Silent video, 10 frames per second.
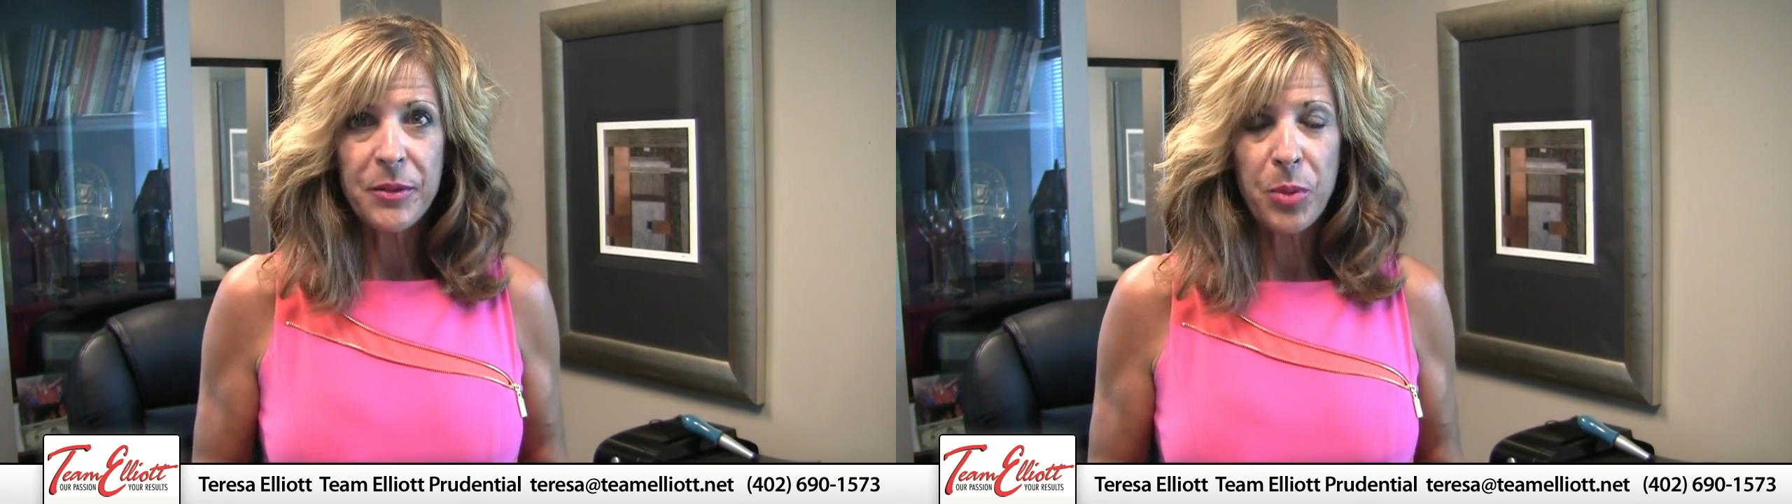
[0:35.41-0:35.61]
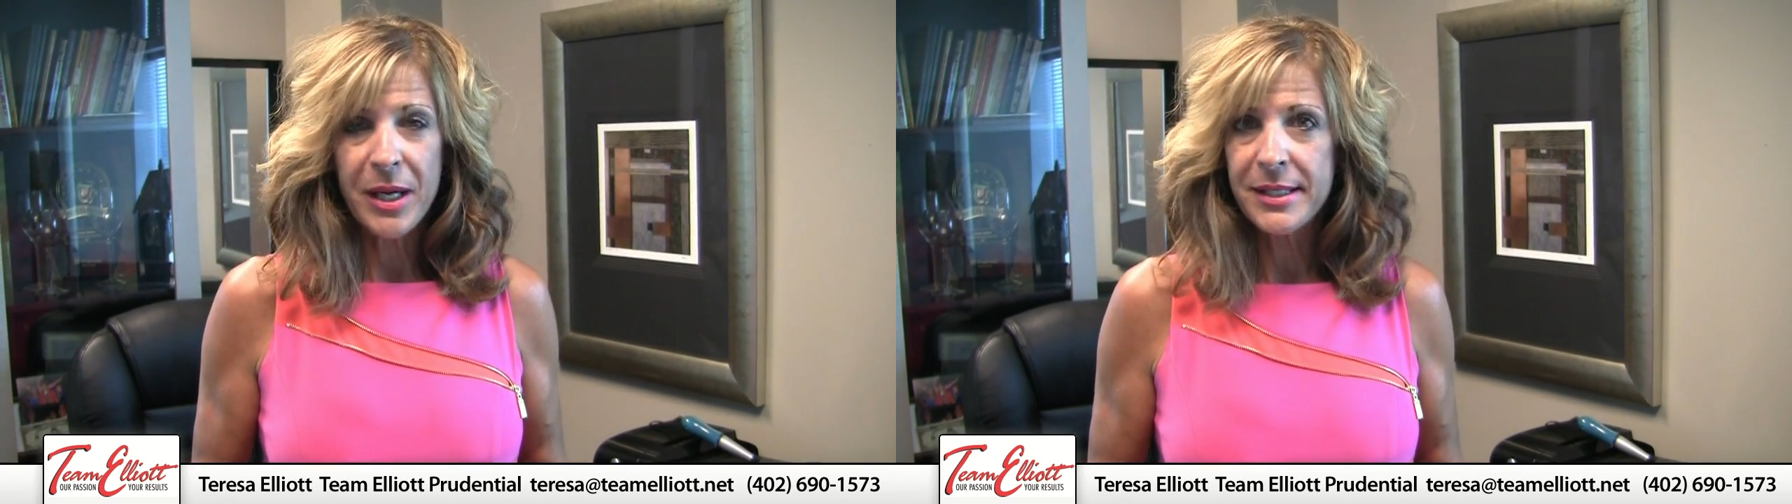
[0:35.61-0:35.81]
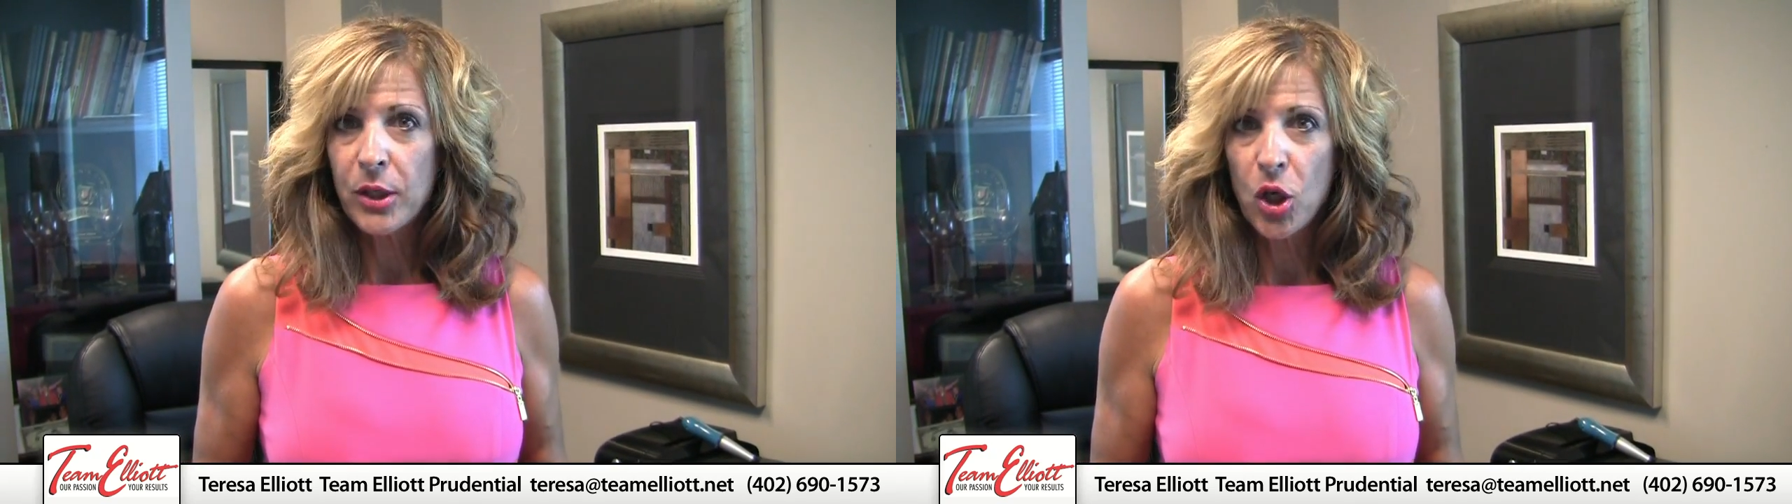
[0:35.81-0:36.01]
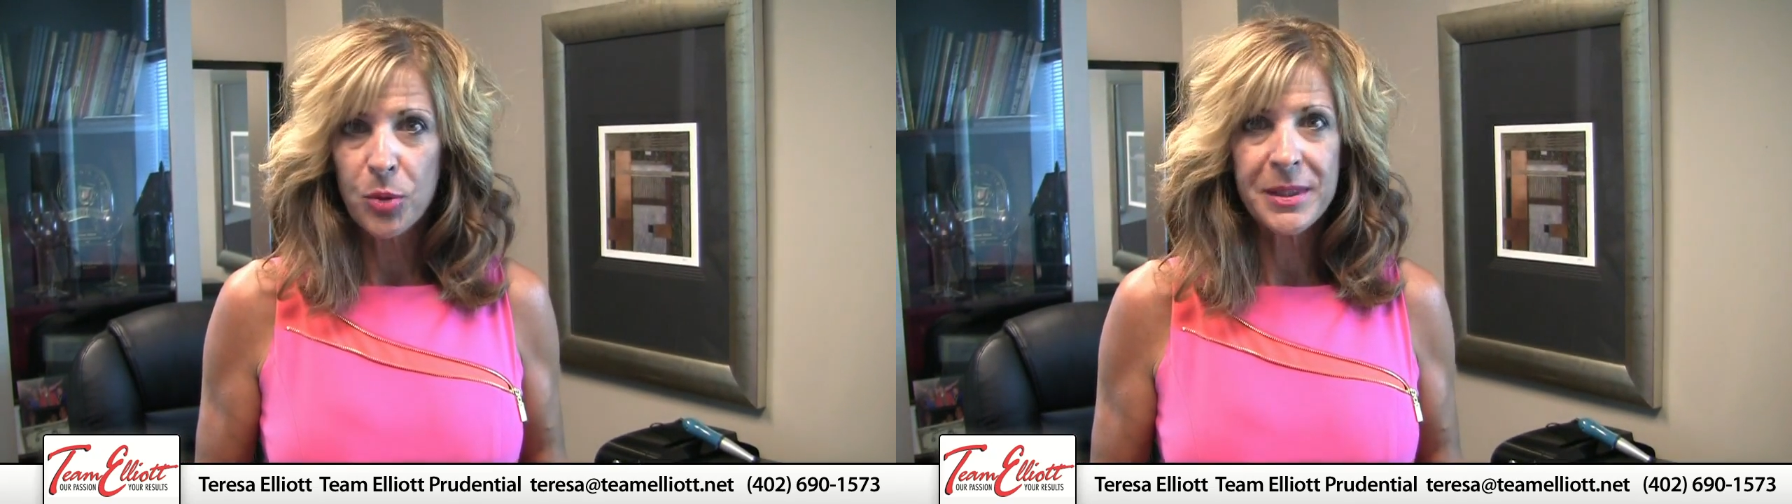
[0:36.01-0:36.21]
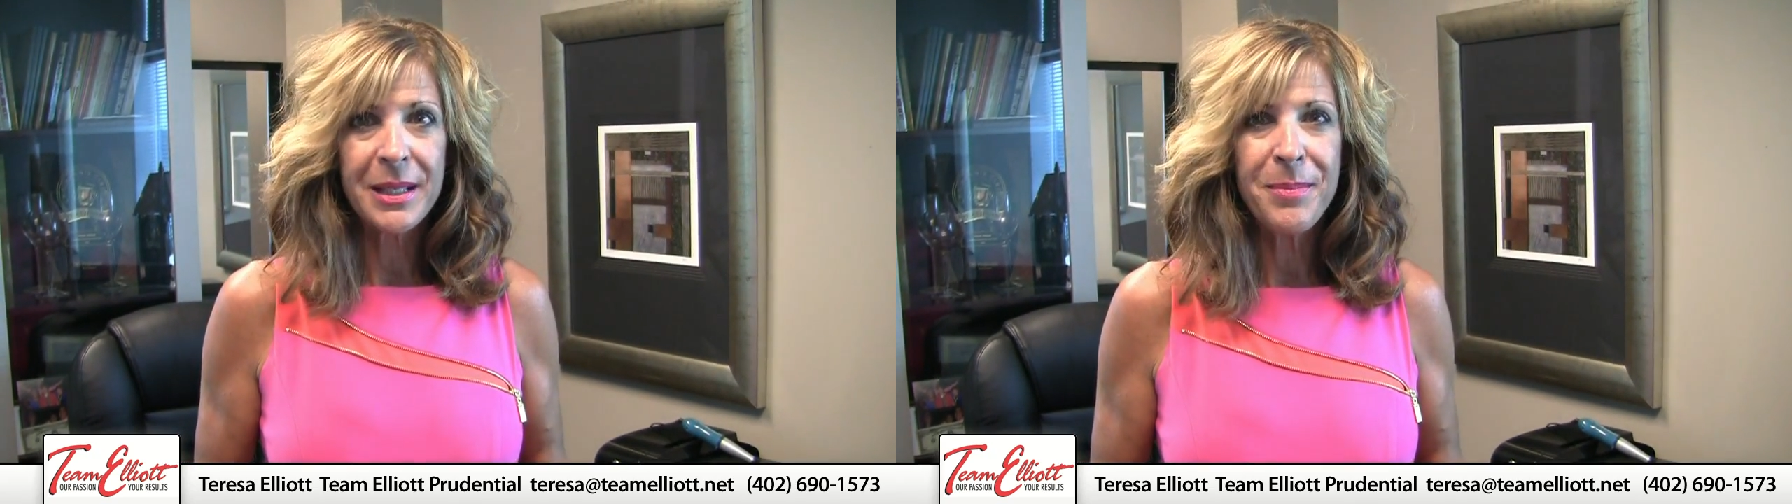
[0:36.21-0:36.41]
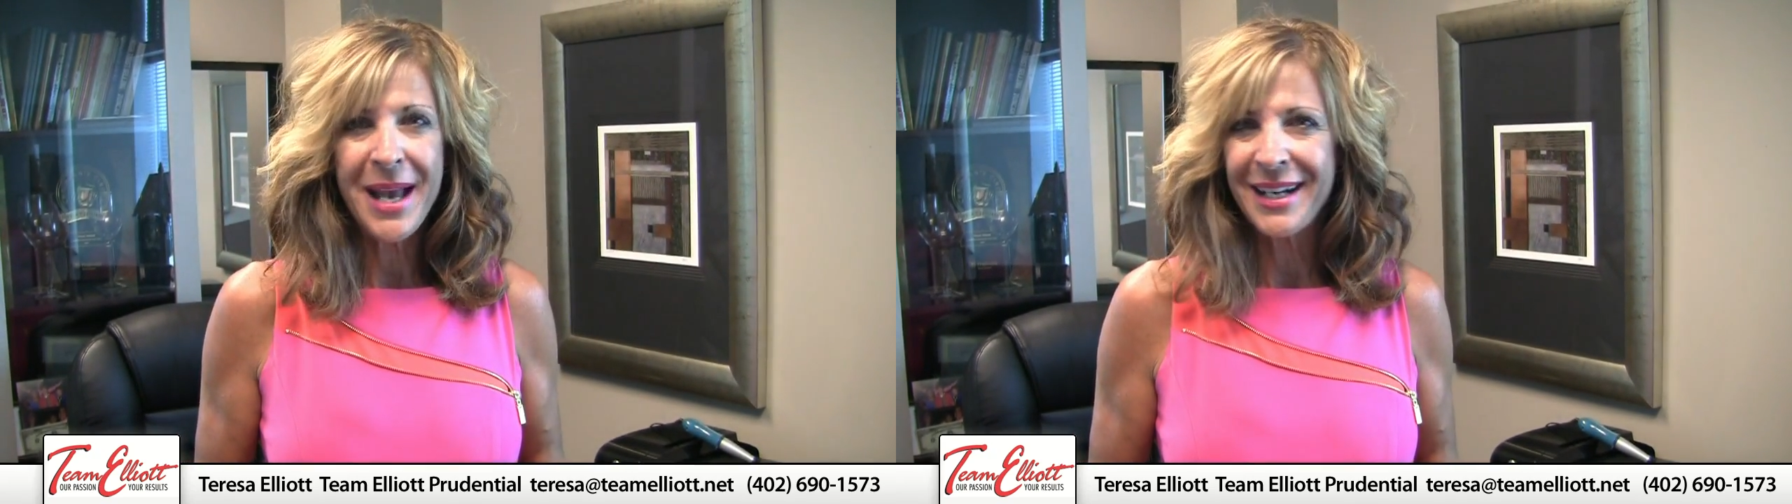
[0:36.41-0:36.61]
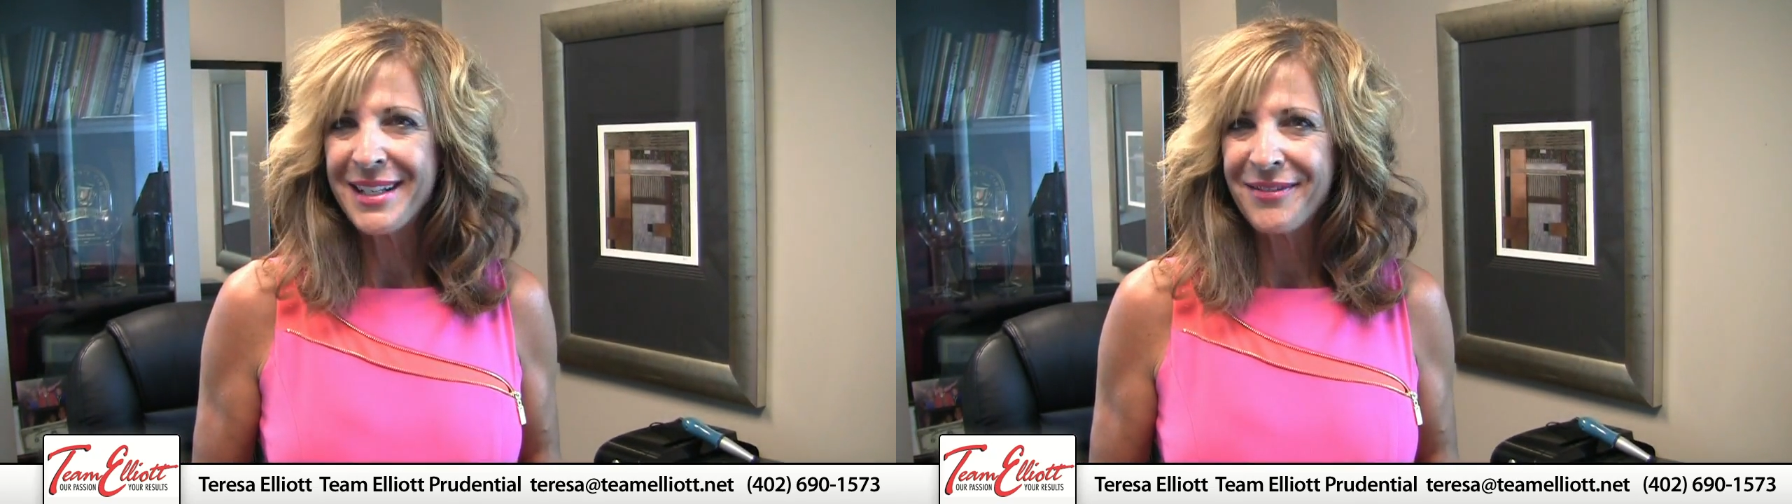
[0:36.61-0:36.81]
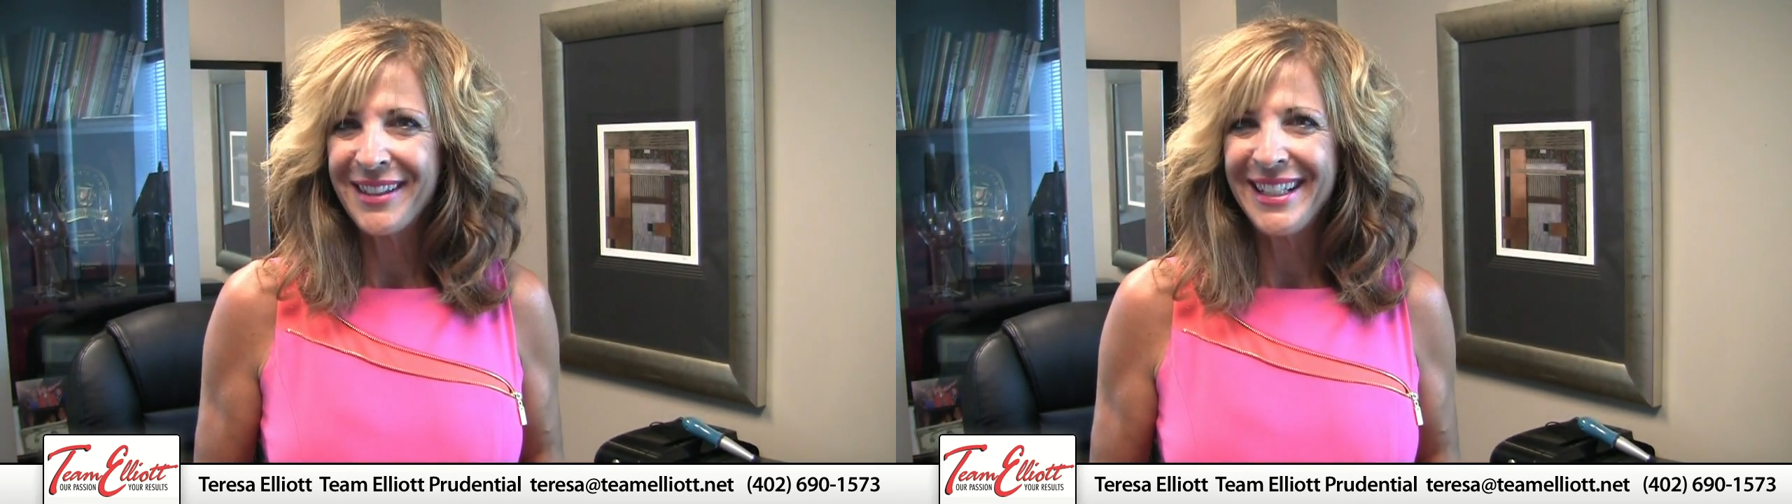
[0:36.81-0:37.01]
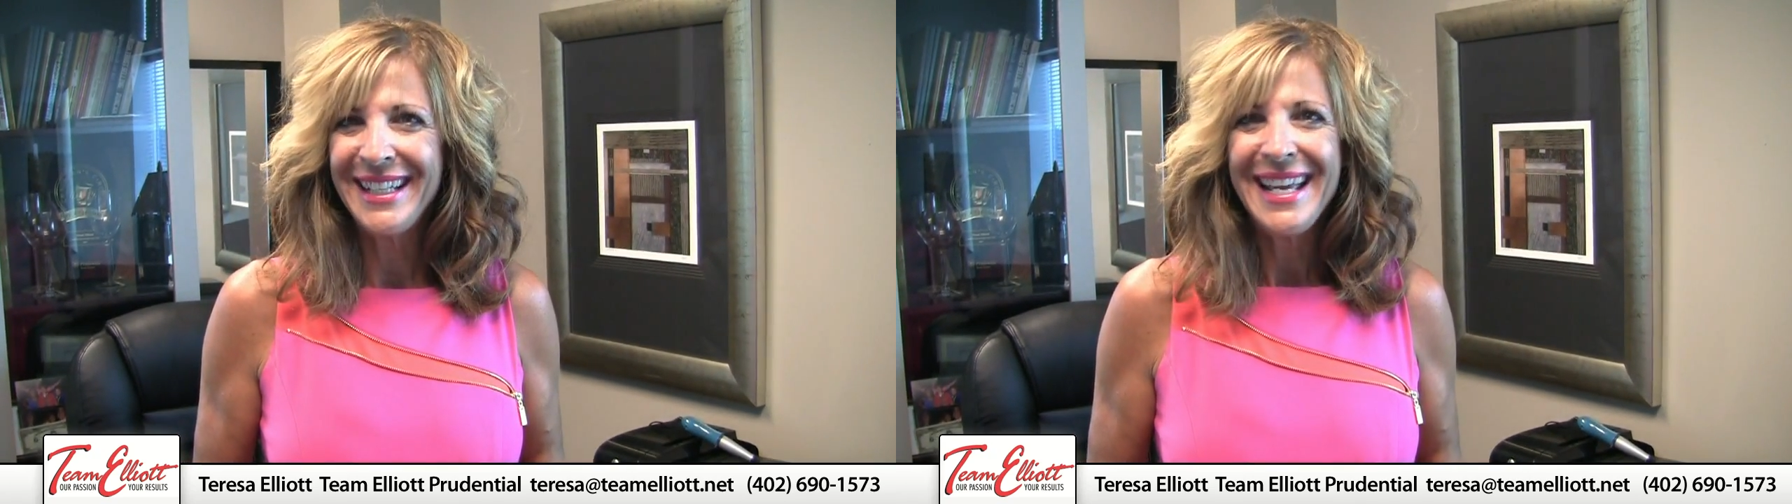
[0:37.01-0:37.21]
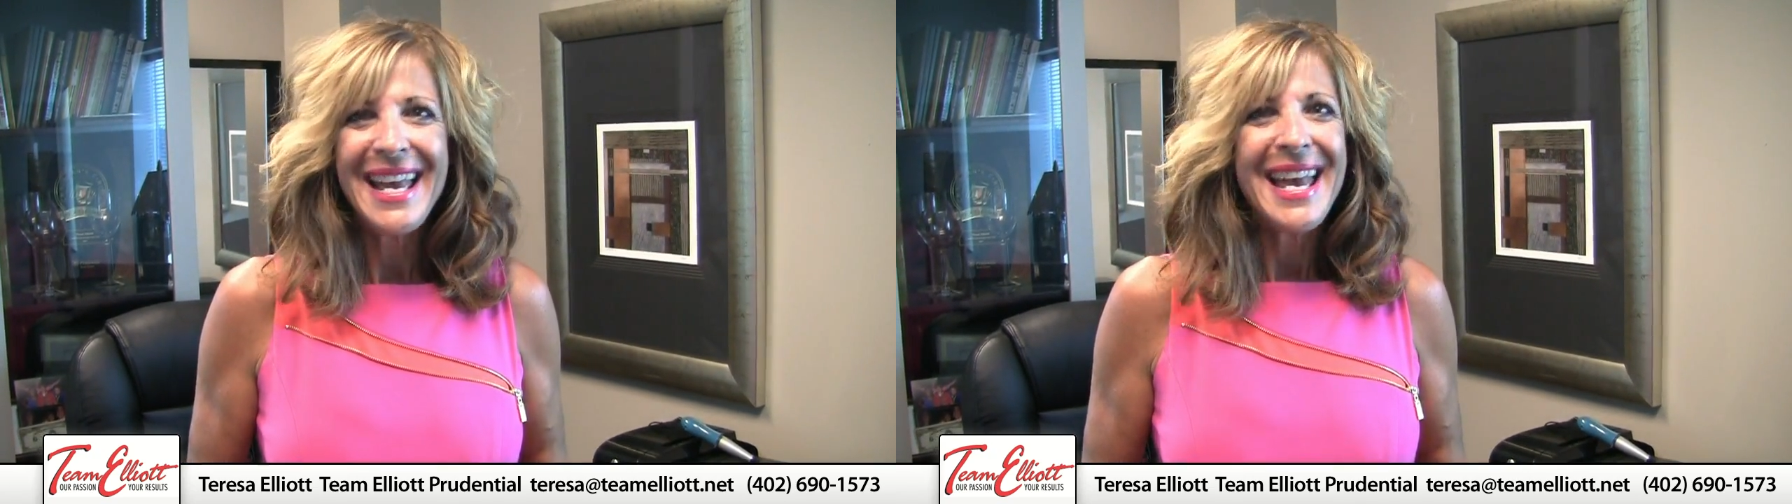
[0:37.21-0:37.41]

to price their homes competitively